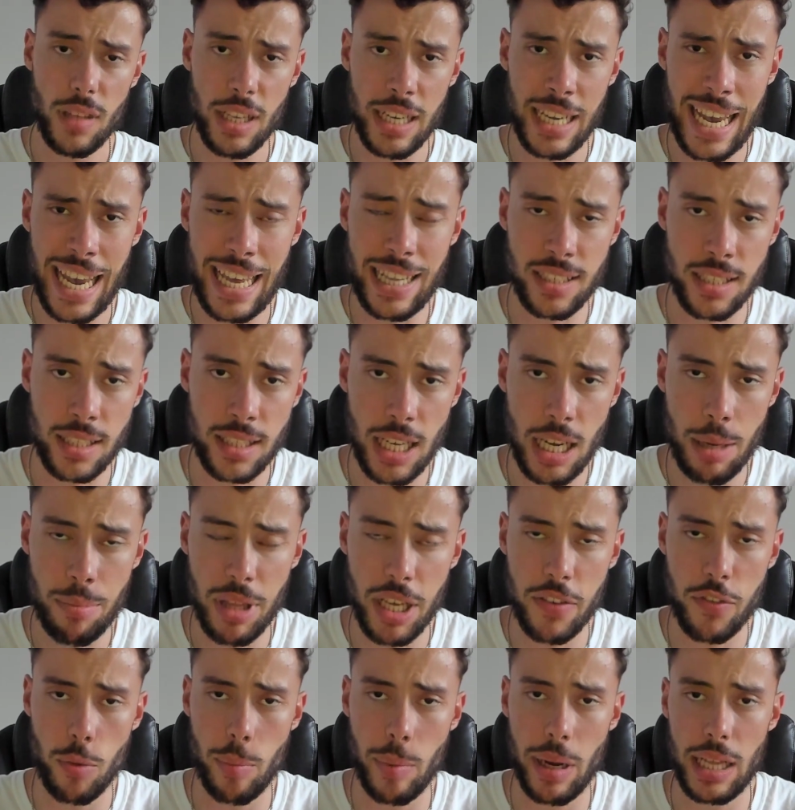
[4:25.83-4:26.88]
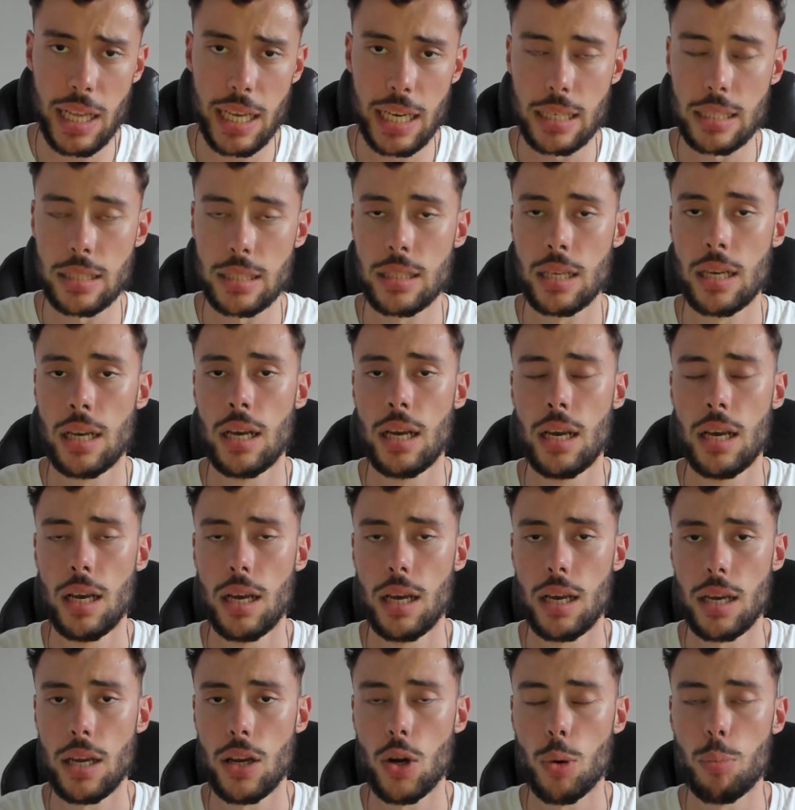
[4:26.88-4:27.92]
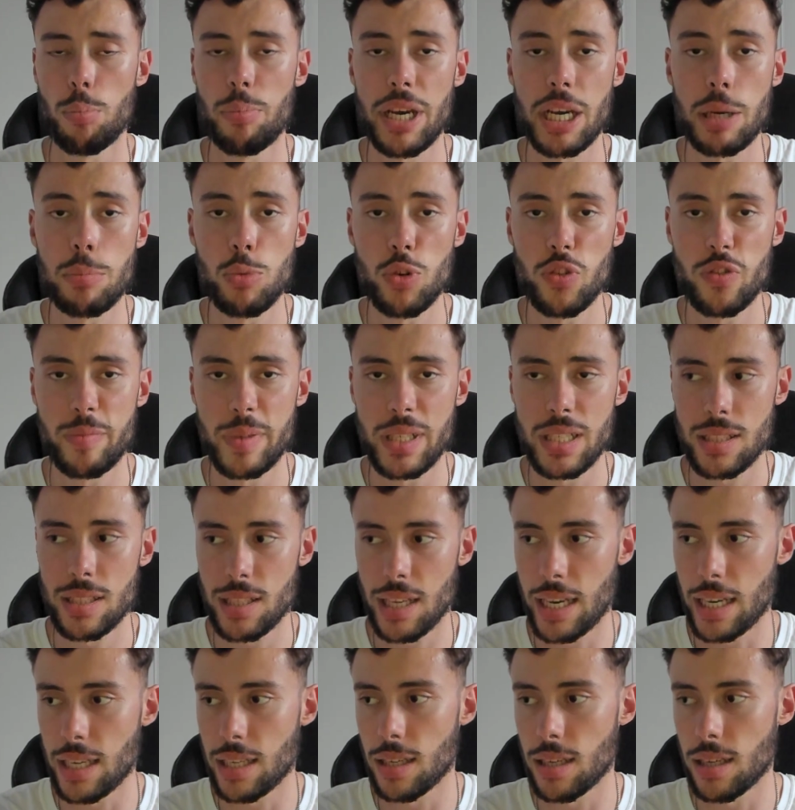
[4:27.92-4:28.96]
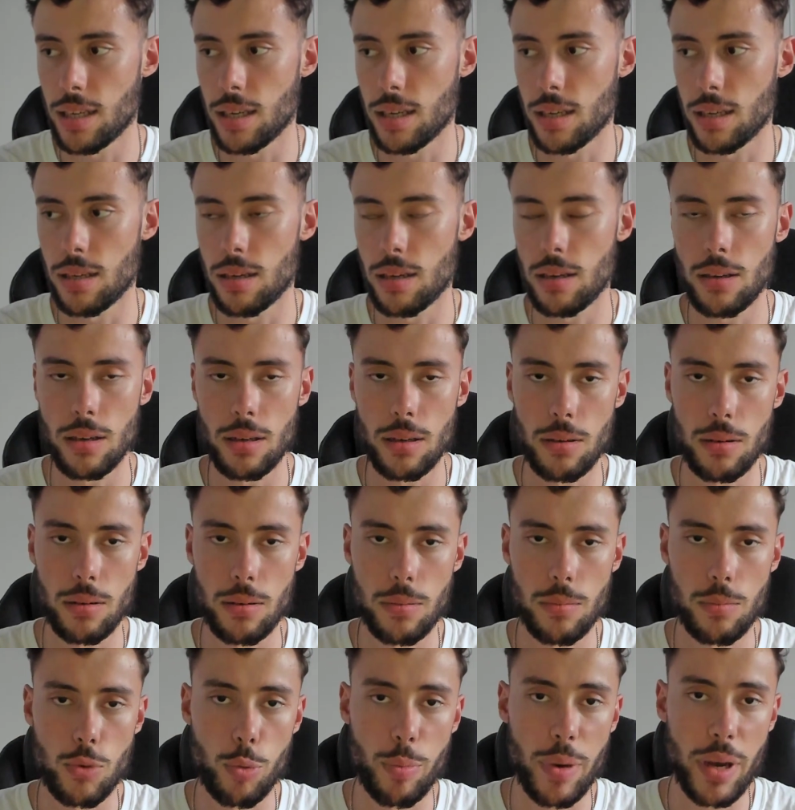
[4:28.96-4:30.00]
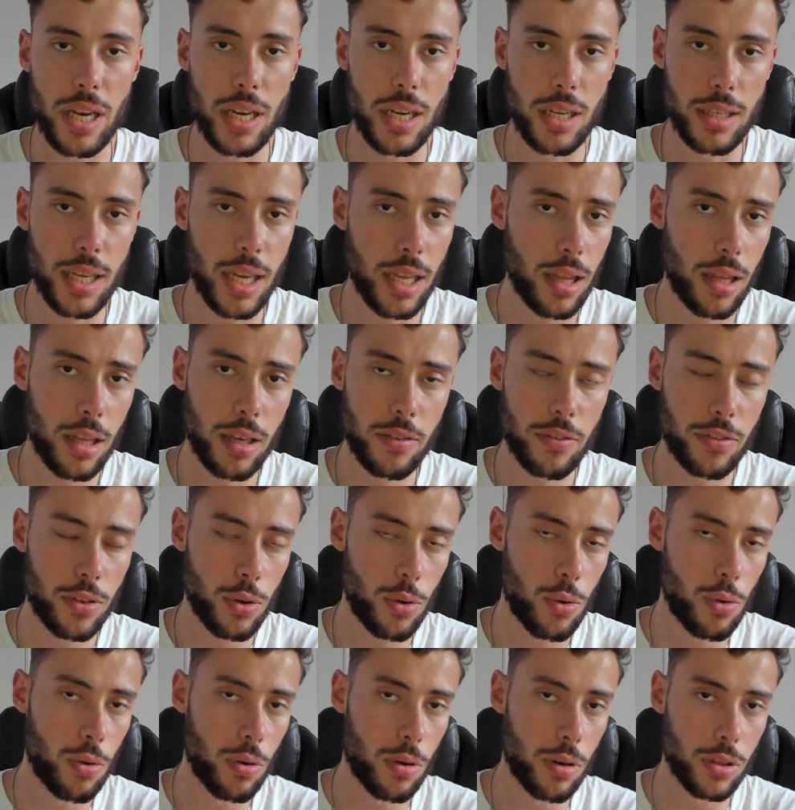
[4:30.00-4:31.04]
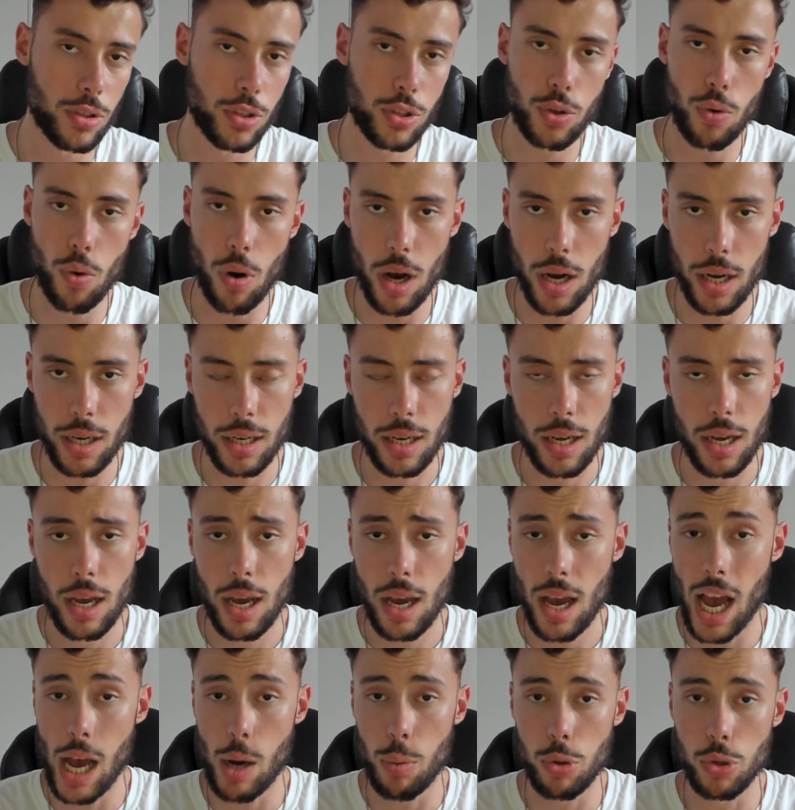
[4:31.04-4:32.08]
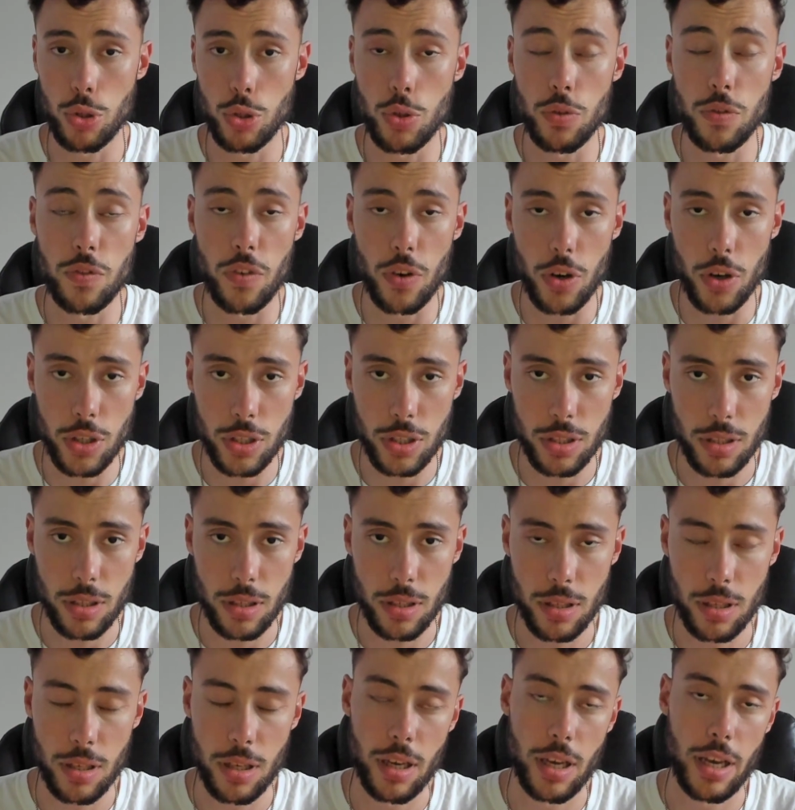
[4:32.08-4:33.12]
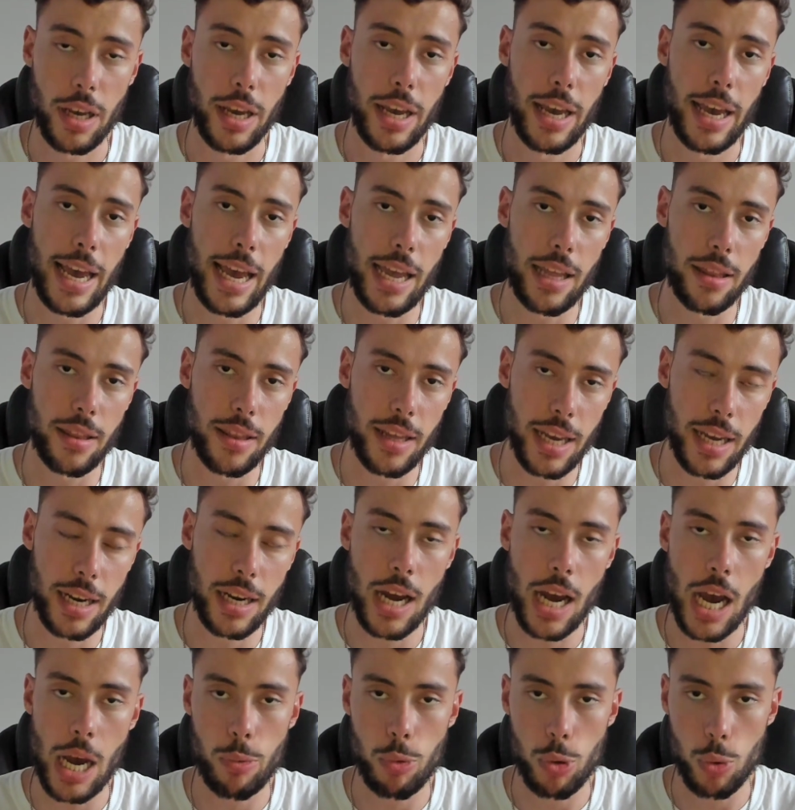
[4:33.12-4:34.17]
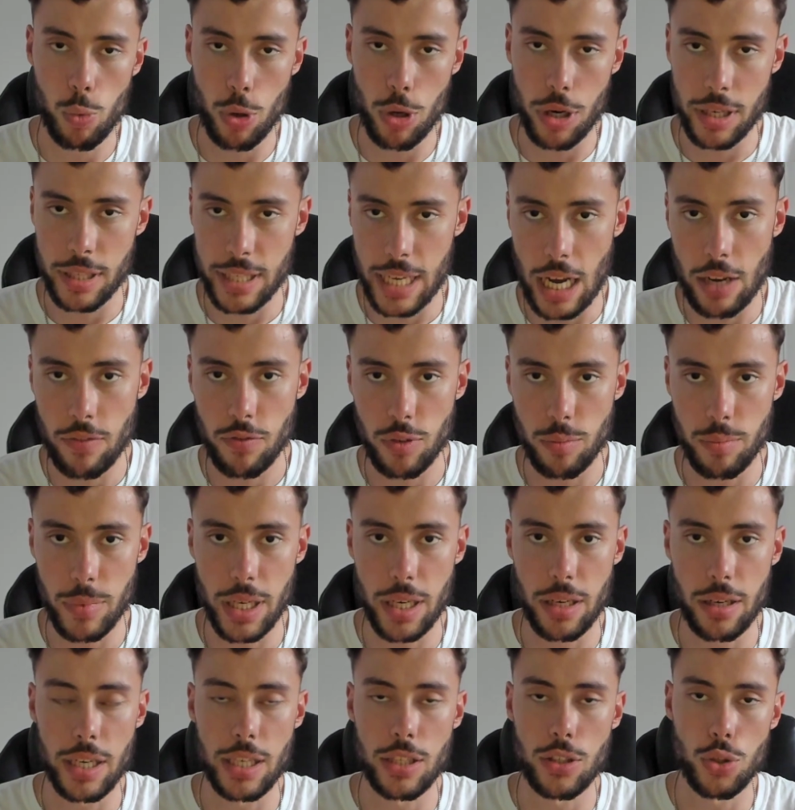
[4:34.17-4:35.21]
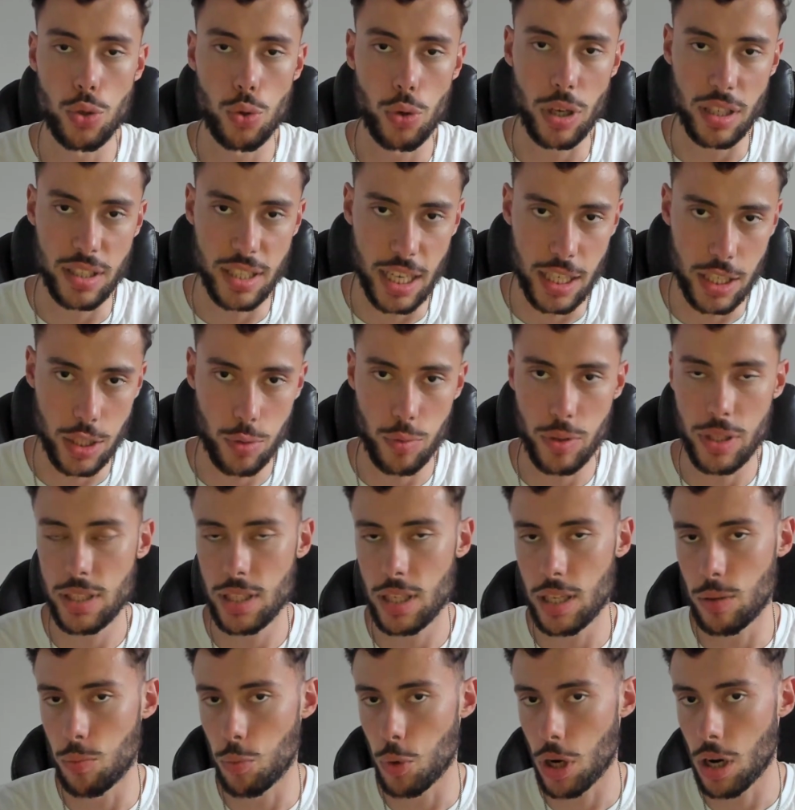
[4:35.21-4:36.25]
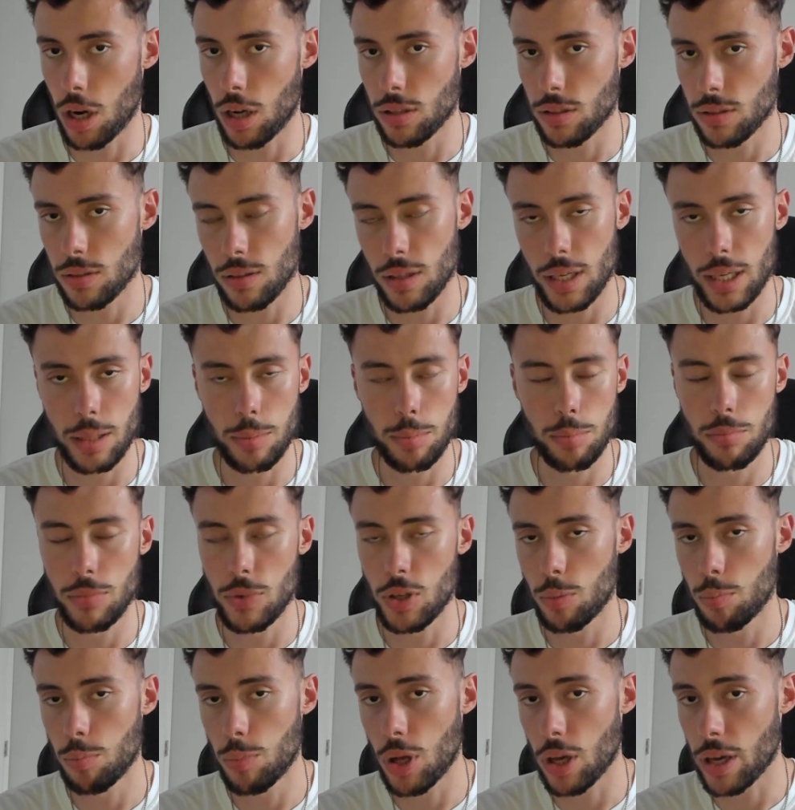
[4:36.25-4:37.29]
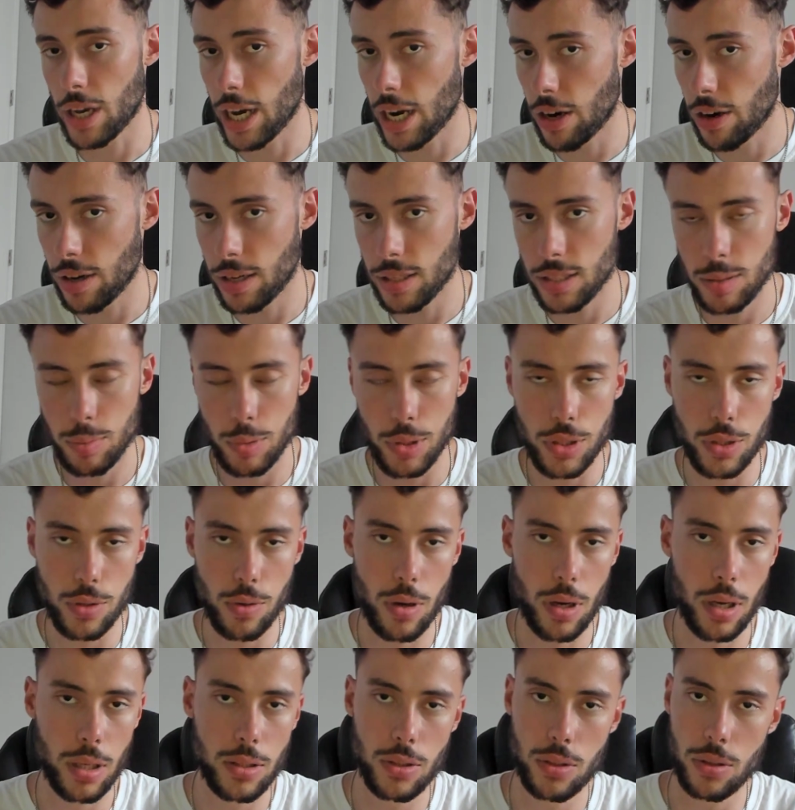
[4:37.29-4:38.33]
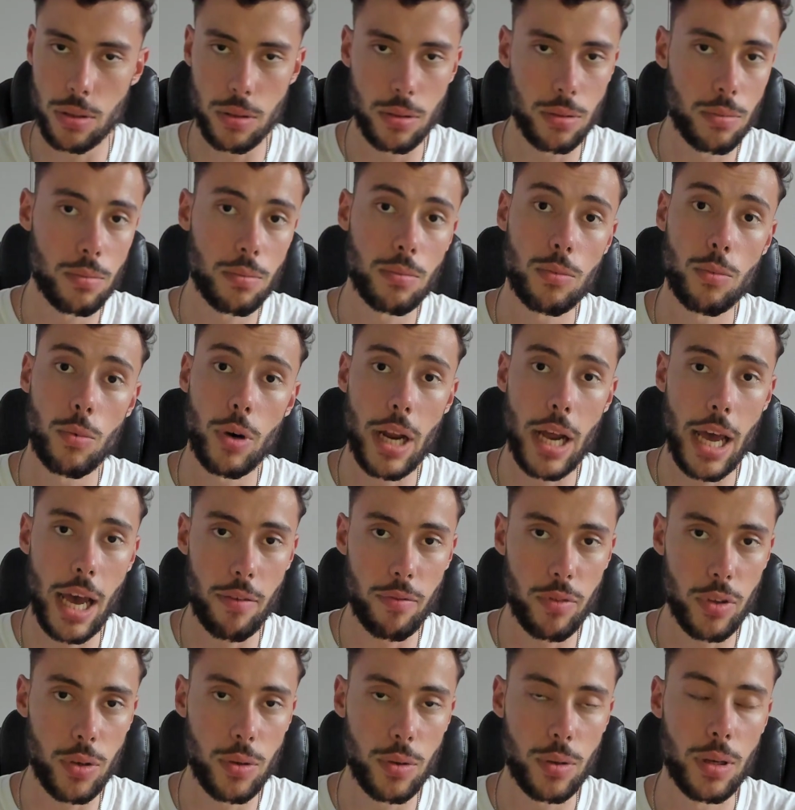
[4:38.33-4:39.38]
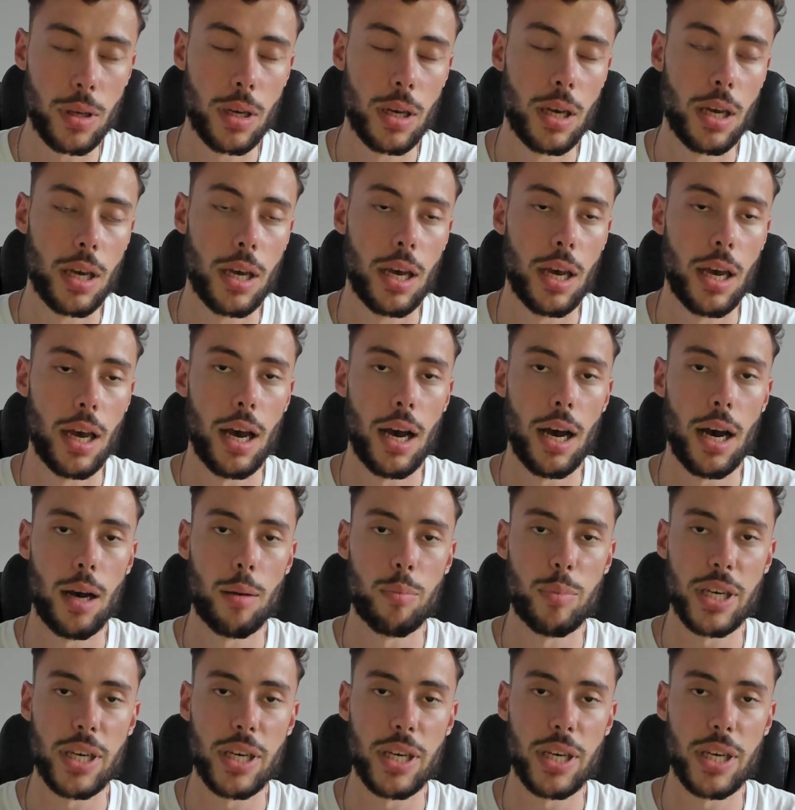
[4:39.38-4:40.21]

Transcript: And it's the same thing for my legs. Big movements like Romanian deadlift or squat, I will do first, and then I will work down from there and do accessories and work onto, like, Bulgarian split squats or what have you.